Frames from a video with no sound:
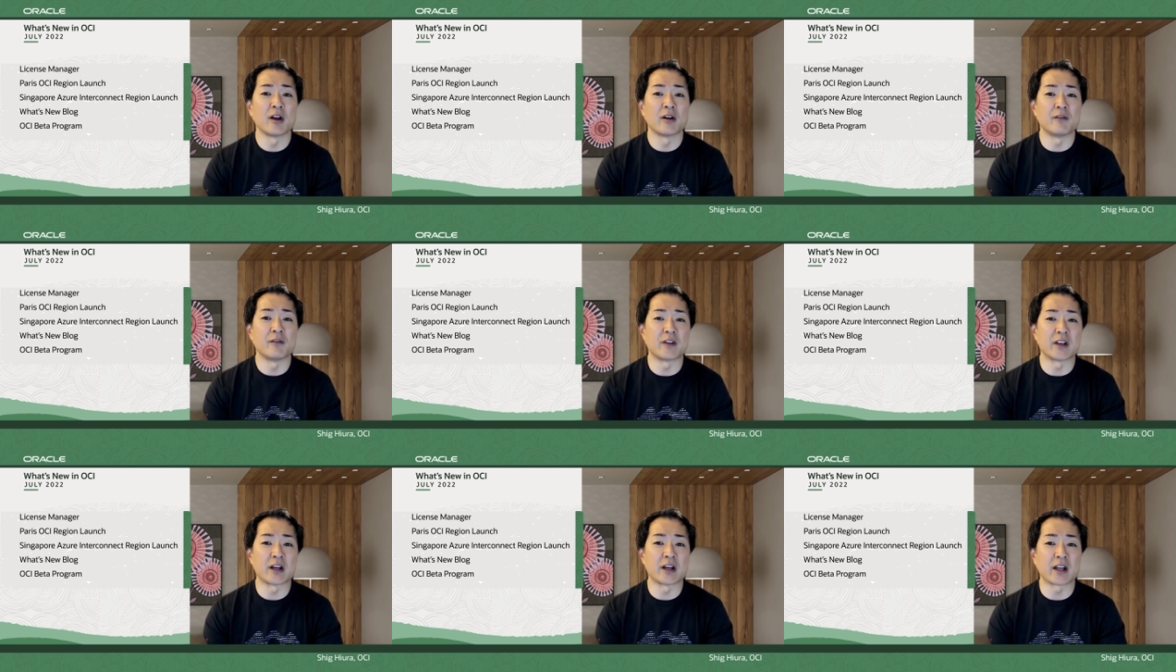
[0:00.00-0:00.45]

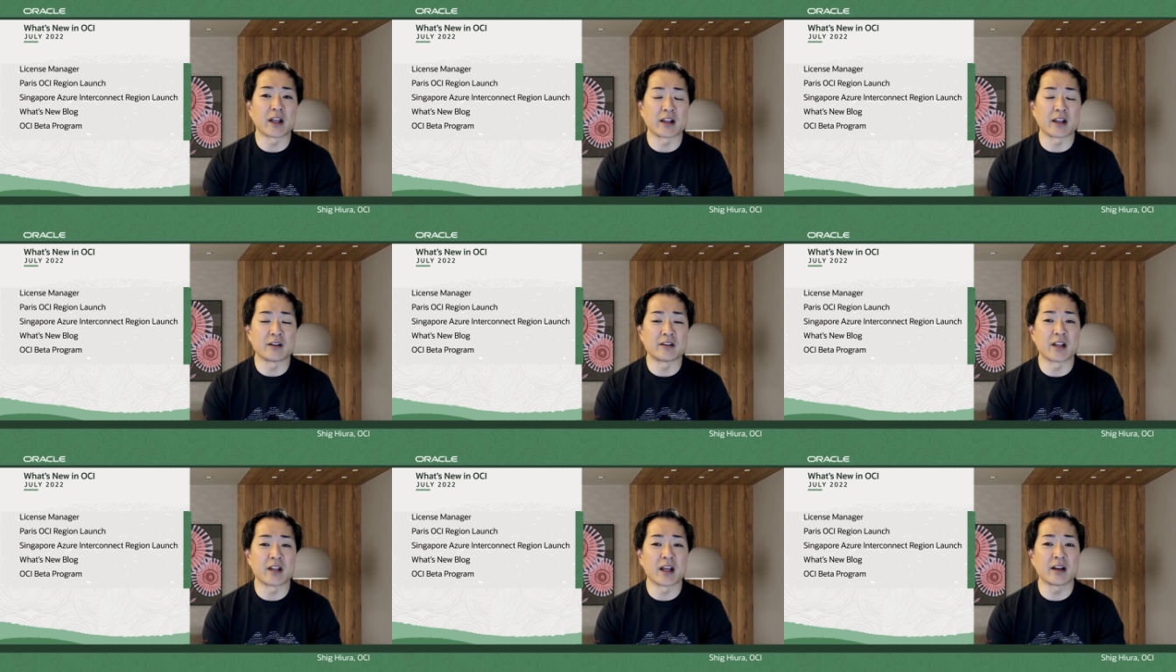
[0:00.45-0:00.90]
via
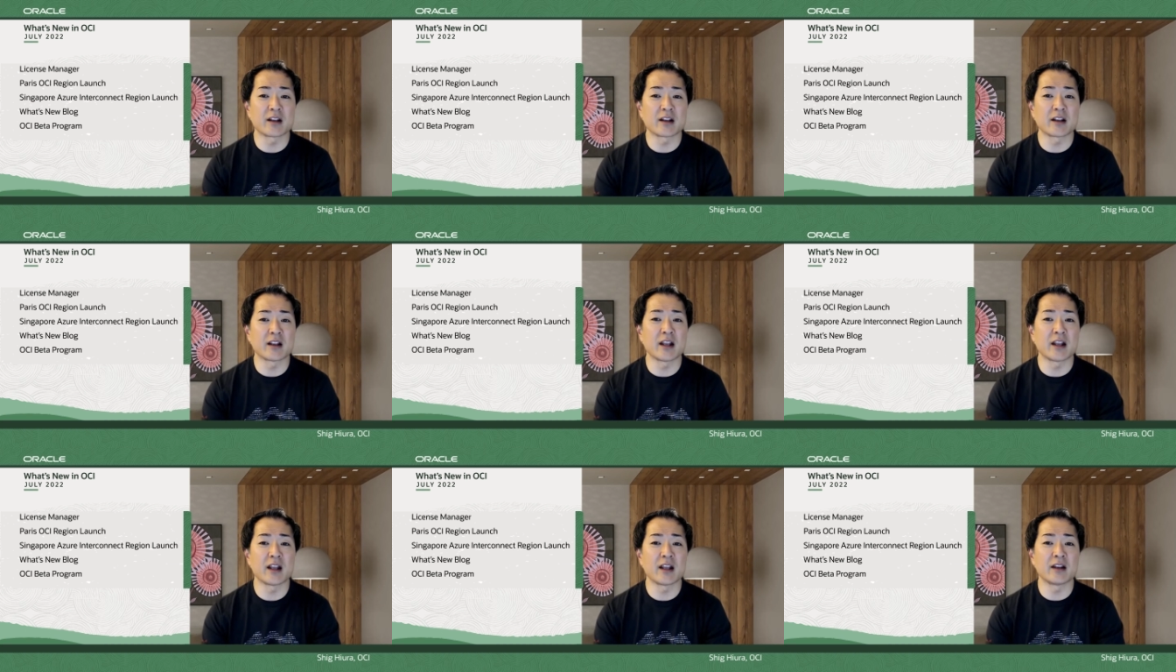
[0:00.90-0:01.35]
a
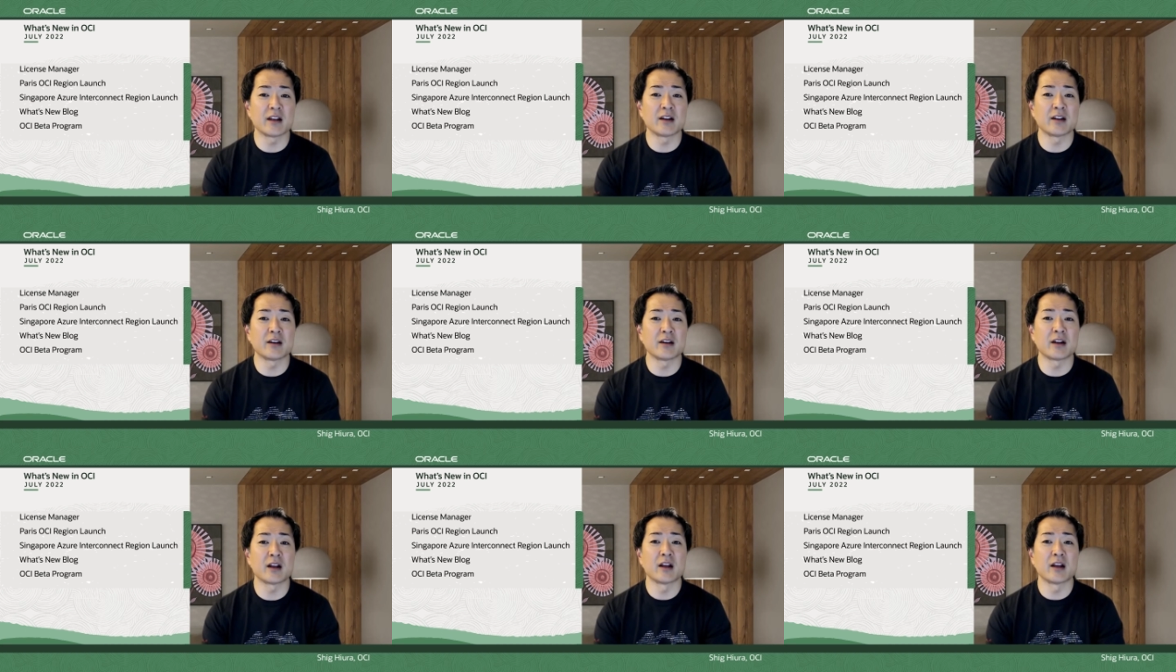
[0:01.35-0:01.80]

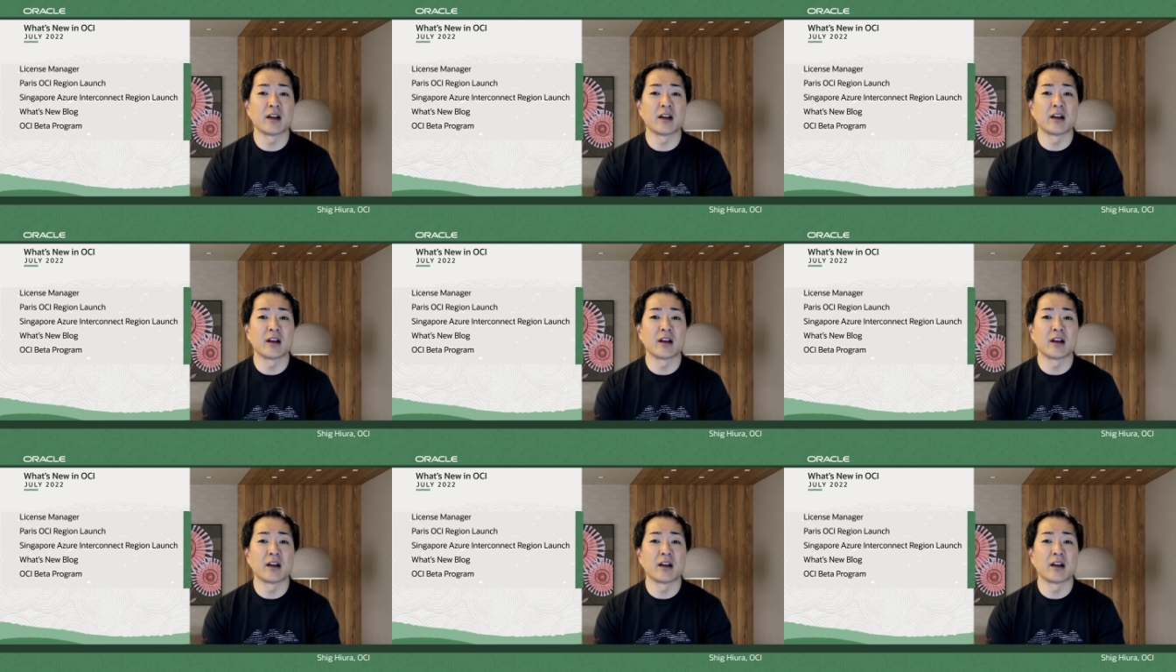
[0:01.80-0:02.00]
dedicated